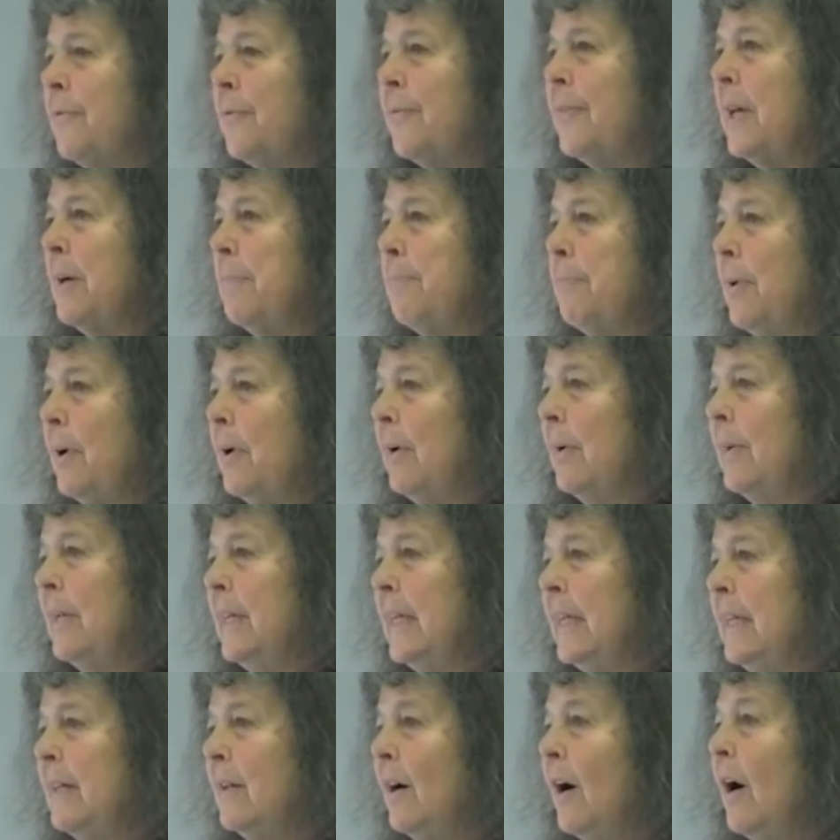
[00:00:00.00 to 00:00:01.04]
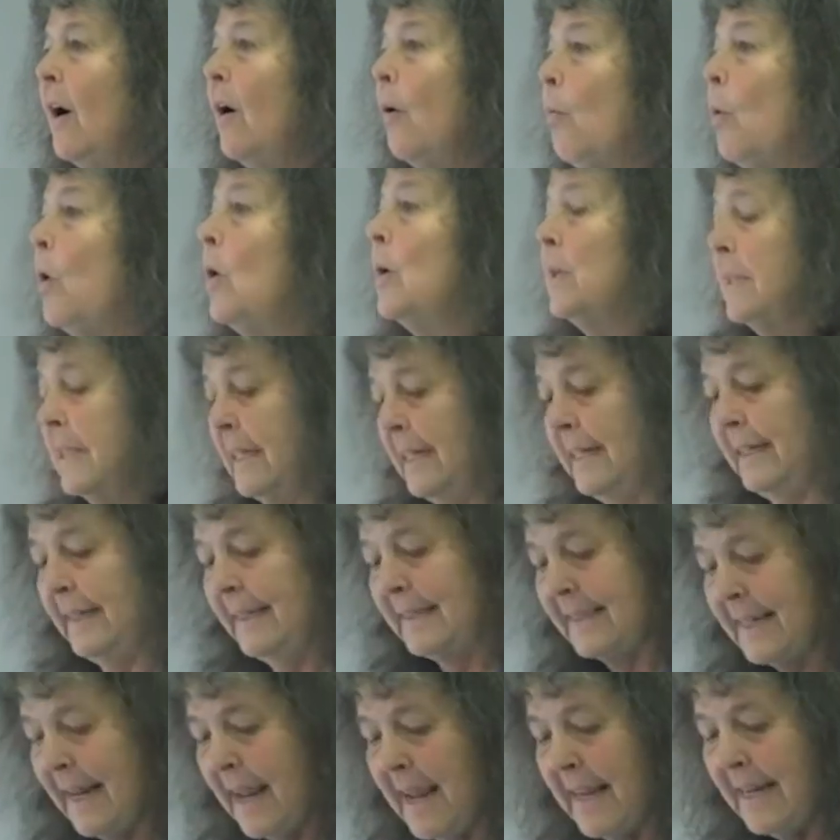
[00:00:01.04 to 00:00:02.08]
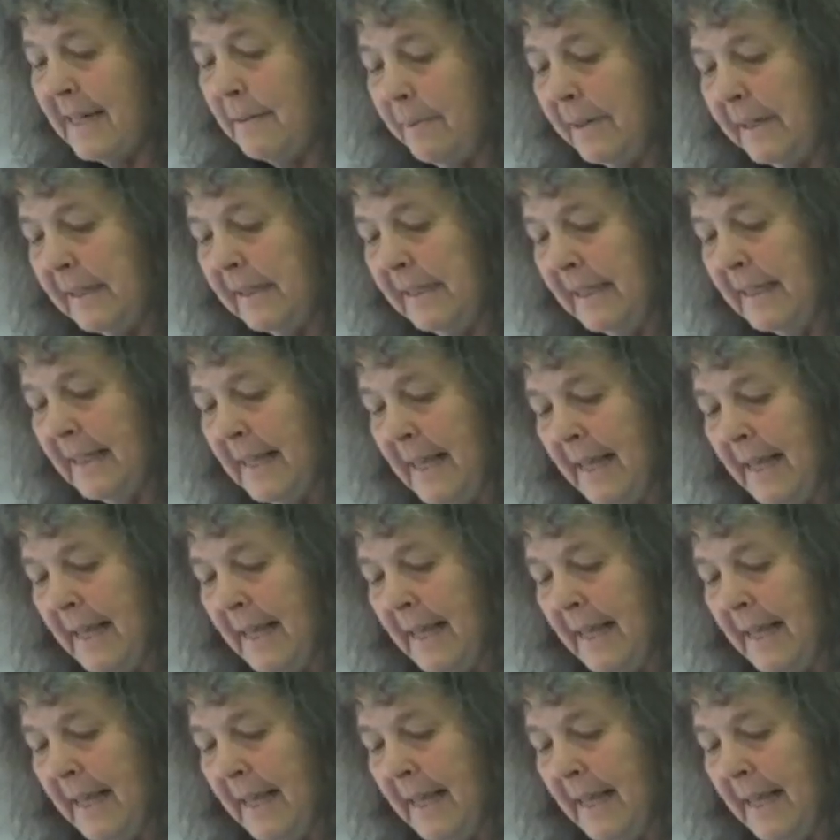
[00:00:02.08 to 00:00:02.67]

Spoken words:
the Berlin Water Table,